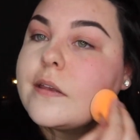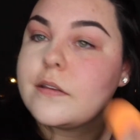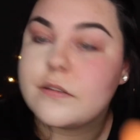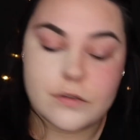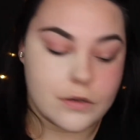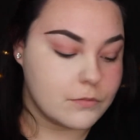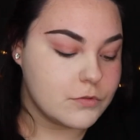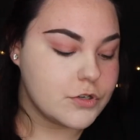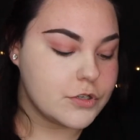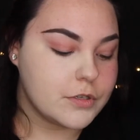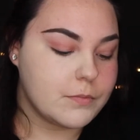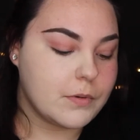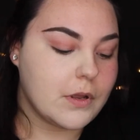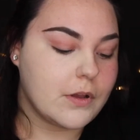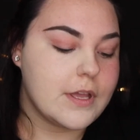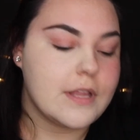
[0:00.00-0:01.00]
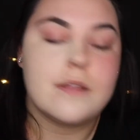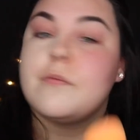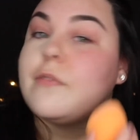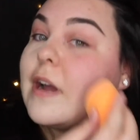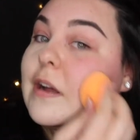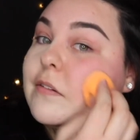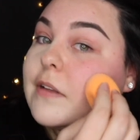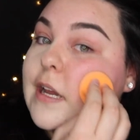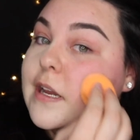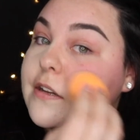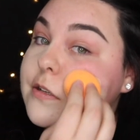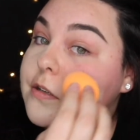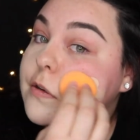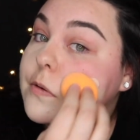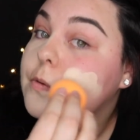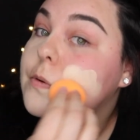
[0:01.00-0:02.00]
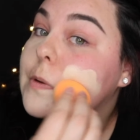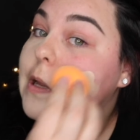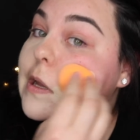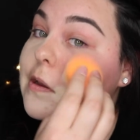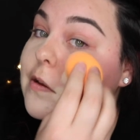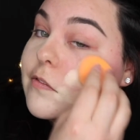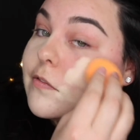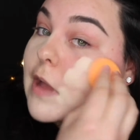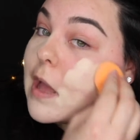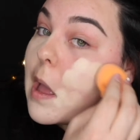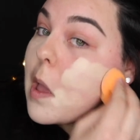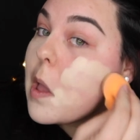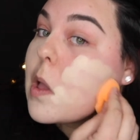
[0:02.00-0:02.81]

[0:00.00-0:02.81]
So I'm just applying the foundation all over.